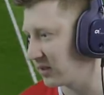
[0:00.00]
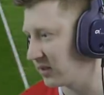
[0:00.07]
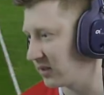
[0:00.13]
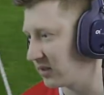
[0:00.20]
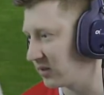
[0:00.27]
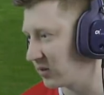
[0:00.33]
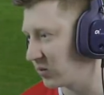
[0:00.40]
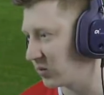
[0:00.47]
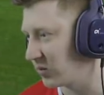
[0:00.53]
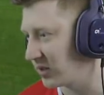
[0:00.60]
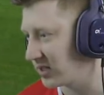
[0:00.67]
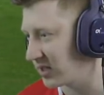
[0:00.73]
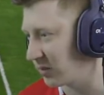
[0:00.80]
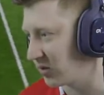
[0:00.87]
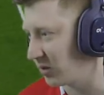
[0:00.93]
And
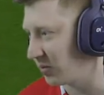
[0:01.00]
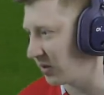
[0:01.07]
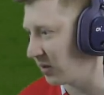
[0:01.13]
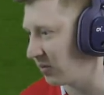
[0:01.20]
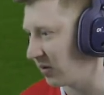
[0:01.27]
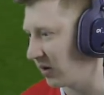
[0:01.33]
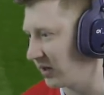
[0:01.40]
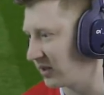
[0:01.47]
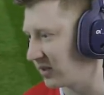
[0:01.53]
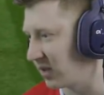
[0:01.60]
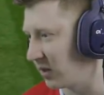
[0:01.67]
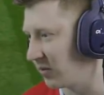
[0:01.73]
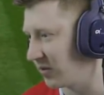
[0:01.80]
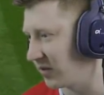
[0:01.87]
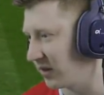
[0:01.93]
West Ham could be in behind here,